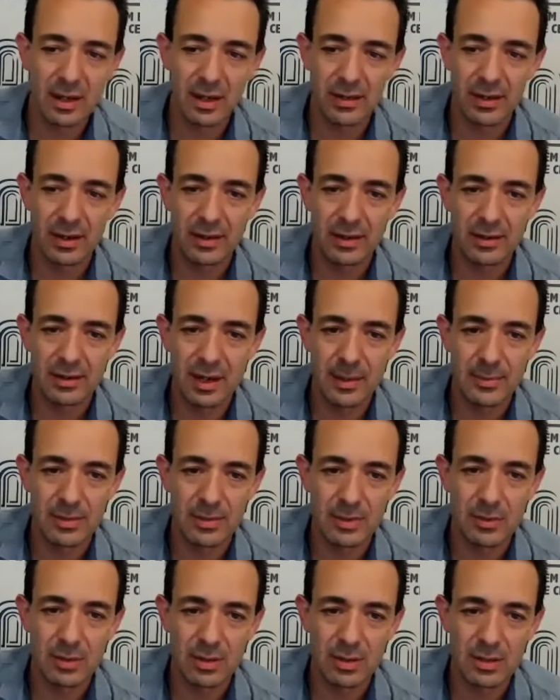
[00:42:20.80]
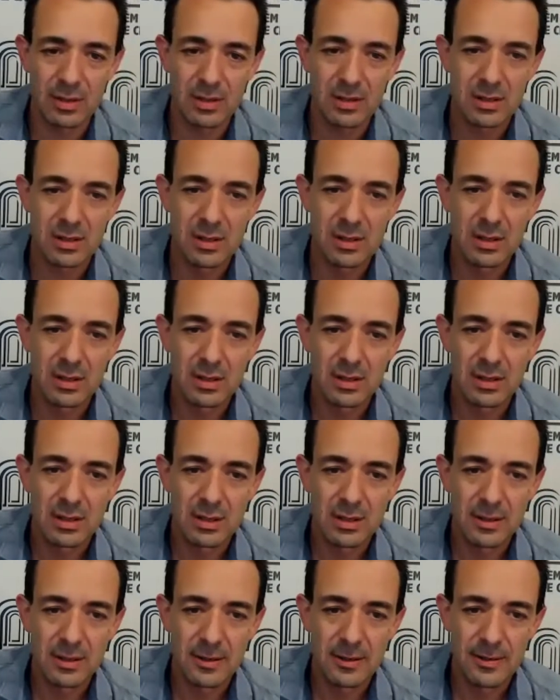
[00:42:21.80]
I think comes across.
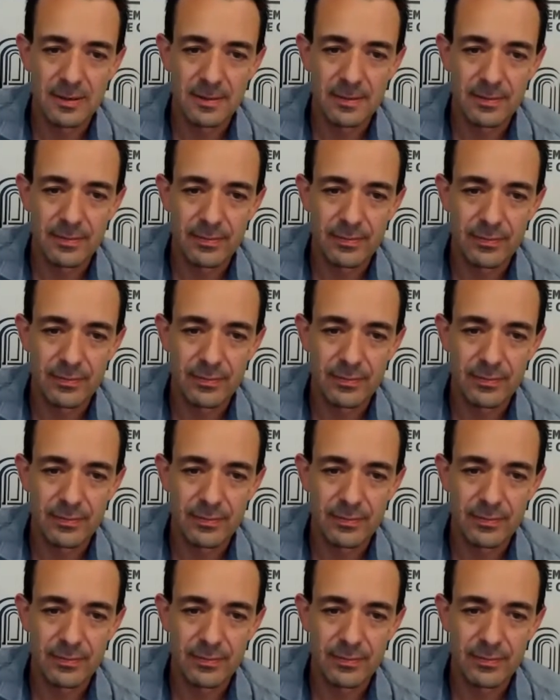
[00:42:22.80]
Yeah,